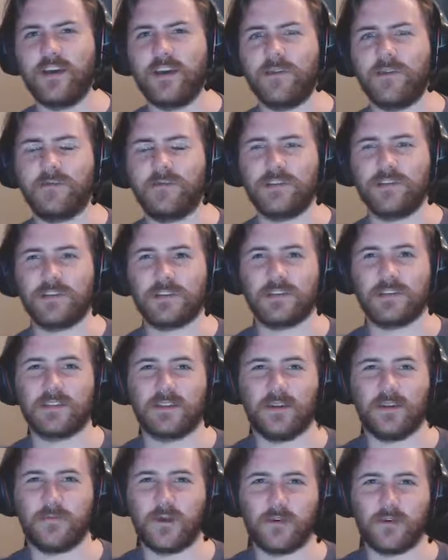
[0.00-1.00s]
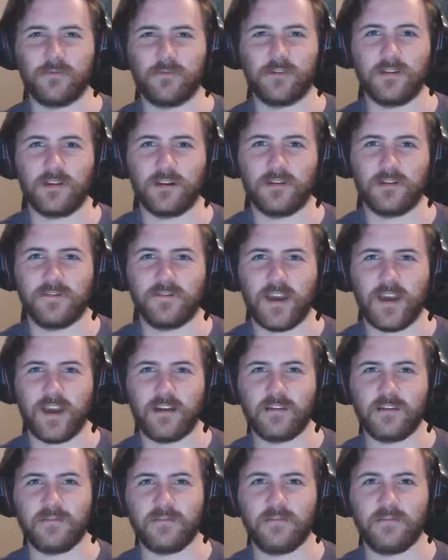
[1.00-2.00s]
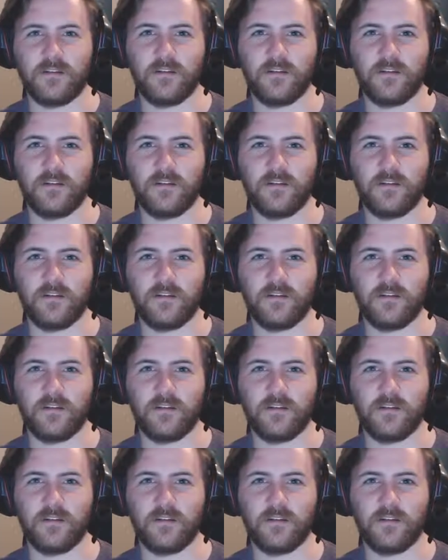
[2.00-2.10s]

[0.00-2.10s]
just because I'm not really a fan of